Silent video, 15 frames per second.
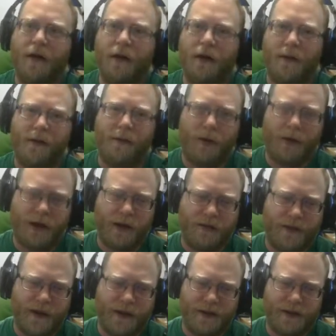Then we'll need to
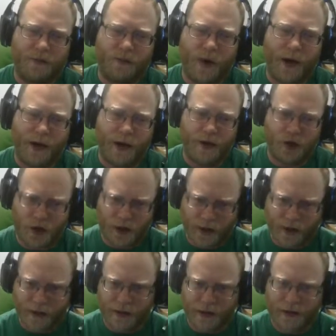find some wreckage,
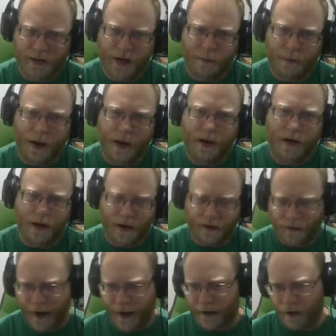collect an escape pod, and
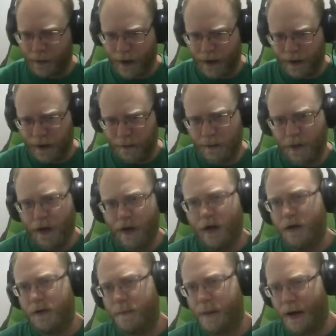evacuate them.
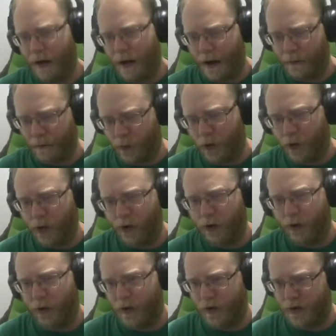But we'll go
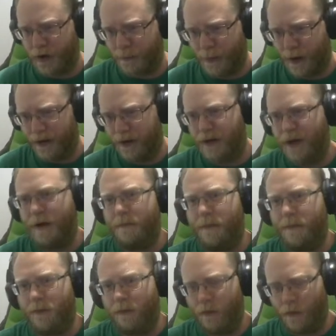through it step by step
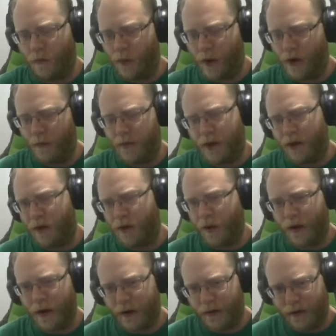when I'm done
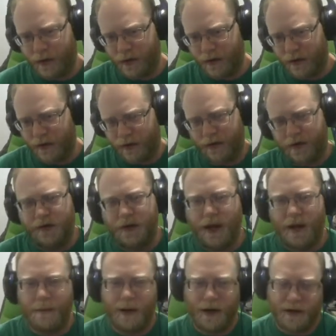loading, because this
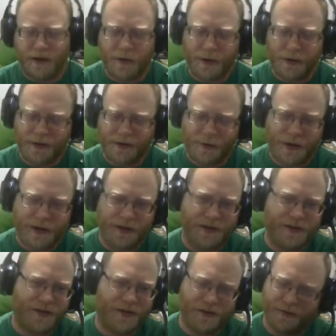game and its loading
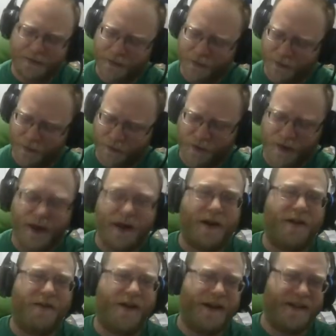screens
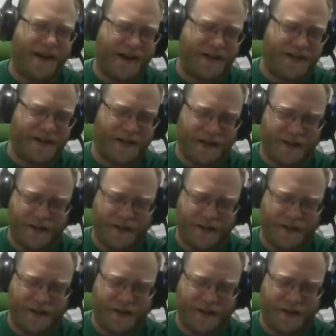are fantastic.